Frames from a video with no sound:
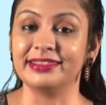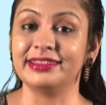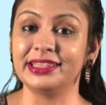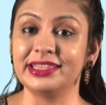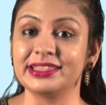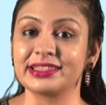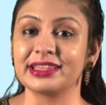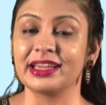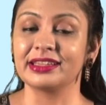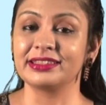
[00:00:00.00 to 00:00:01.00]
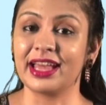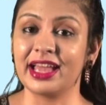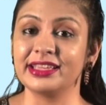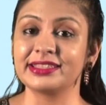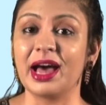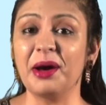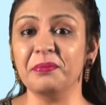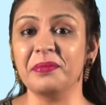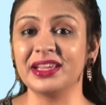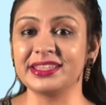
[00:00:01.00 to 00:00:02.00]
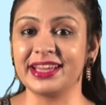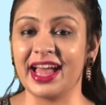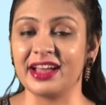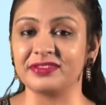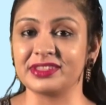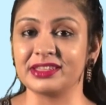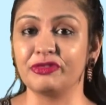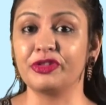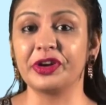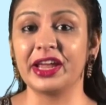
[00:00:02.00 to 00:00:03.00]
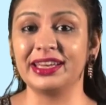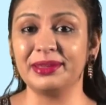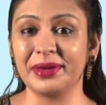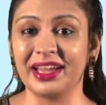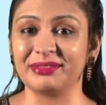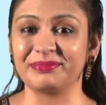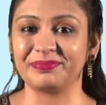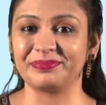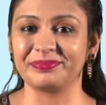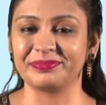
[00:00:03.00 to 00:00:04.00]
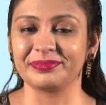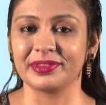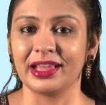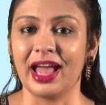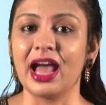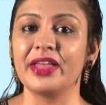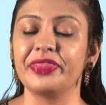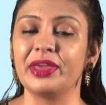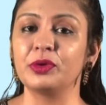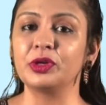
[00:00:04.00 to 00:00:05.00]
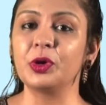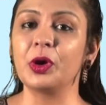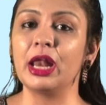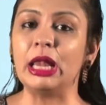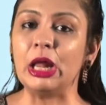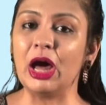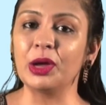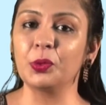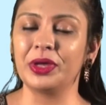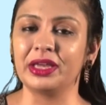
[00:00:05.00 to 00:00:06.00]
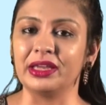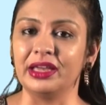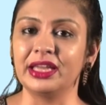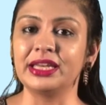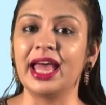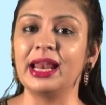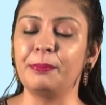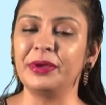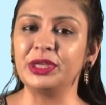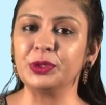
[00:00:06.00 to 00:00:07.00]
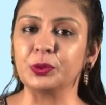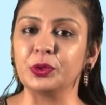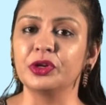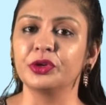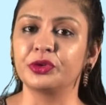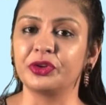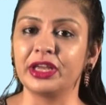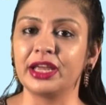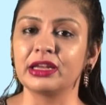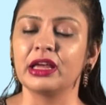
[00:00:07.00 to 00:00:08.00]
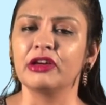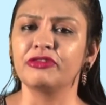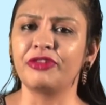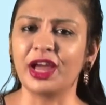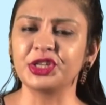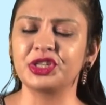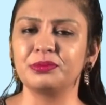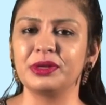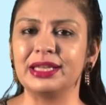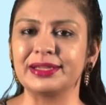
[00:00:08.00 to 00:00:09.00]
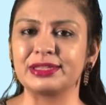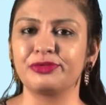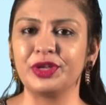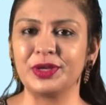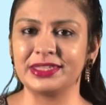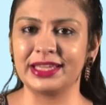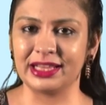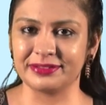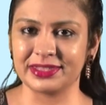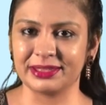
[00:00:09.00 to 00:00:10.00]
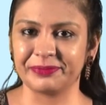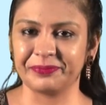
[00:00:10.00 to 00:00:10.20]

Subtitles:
These ties are must-haves for any man and they would go a long way in helping you create fashionable looks for yourselves.